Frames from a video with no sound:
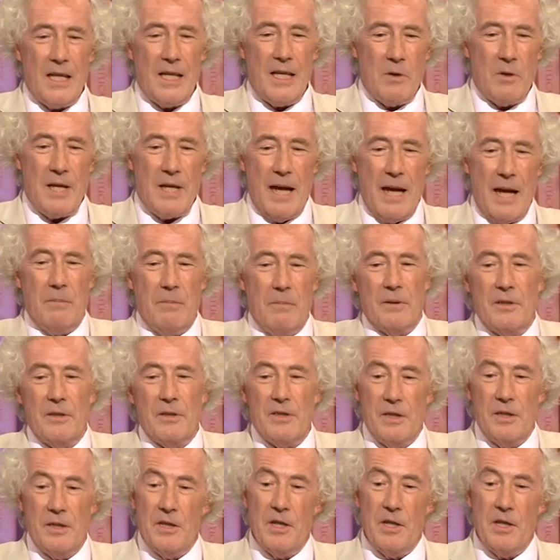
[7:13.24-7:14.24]
what
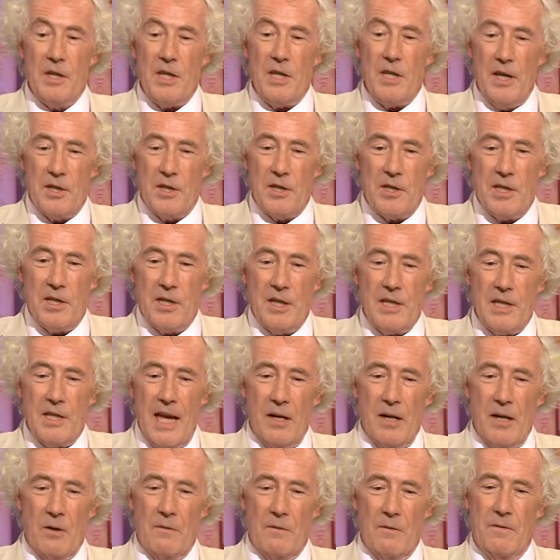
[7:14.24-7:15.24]
happened. And in a sense, the
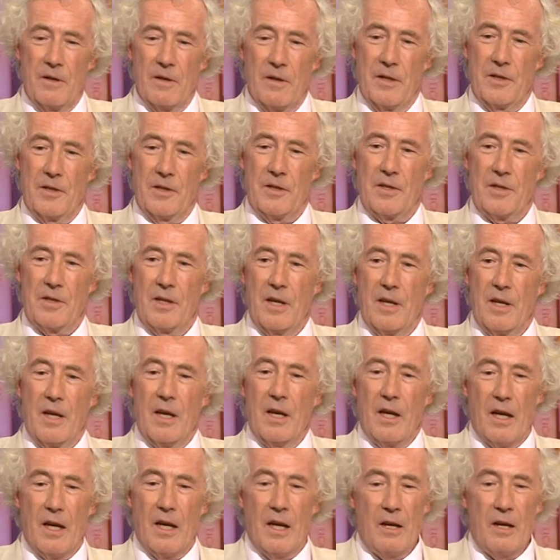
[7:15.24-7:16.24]
attack on France
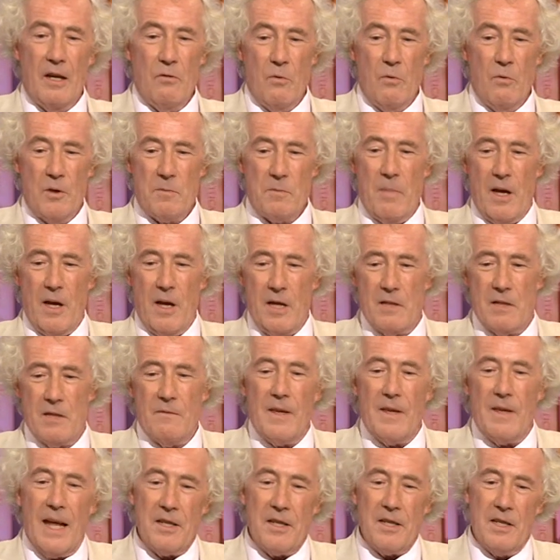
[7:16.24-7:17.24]
was part
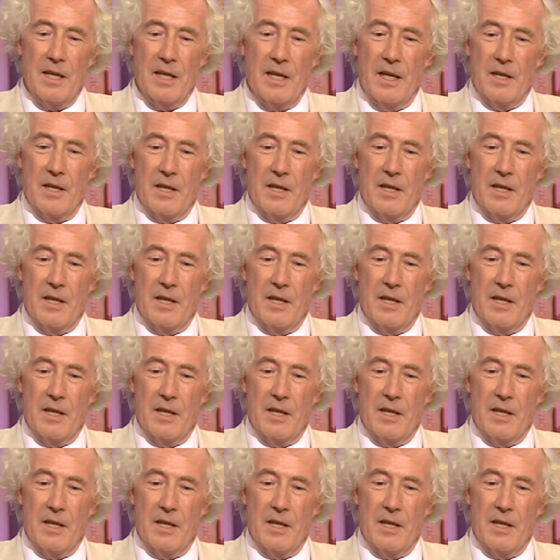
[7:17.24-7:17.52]
of that.